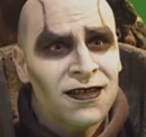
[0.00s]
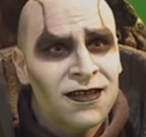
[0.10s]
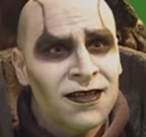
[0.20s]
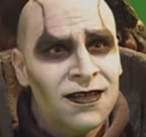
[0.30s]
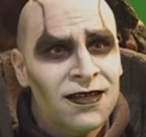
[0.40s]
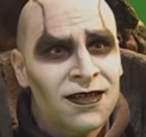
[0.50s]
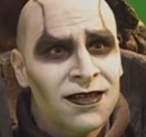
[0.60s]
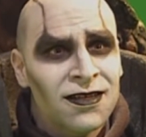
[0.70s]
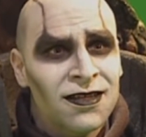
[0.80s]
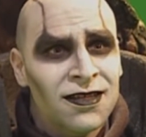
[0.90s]

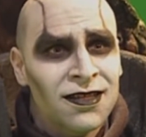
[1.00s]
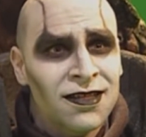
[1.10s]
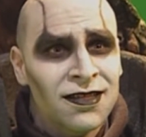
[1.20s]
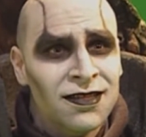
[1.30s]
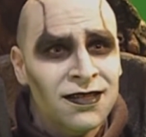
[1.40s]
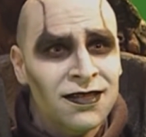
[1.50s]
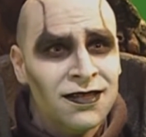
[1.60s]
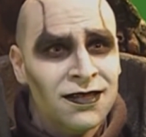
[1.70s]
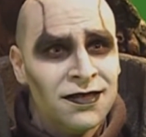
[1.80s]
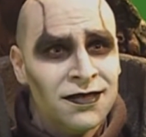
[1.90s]

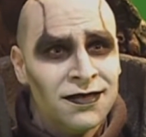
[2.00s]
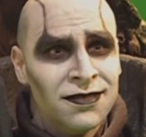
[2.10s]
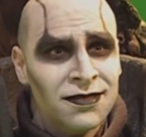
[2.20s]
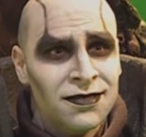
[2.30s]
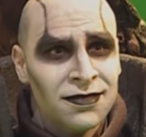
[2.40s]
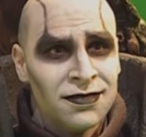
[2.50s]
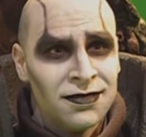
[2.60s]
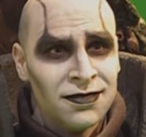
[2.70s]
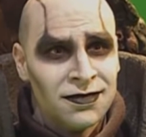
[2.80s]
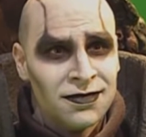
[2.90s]

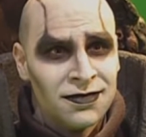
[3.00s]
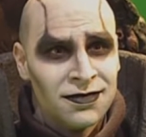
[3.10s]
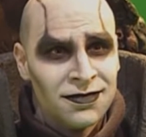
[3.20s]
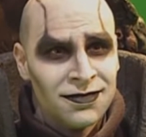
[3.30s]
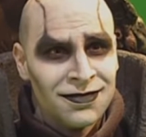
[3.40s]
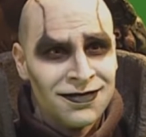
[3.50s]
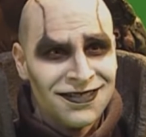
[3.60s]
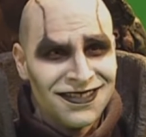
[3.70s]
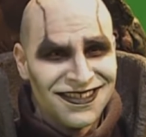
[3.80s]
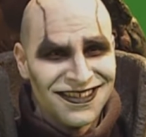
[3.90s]

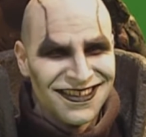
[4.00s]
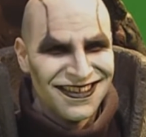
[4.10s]
No one is speaking in this clip.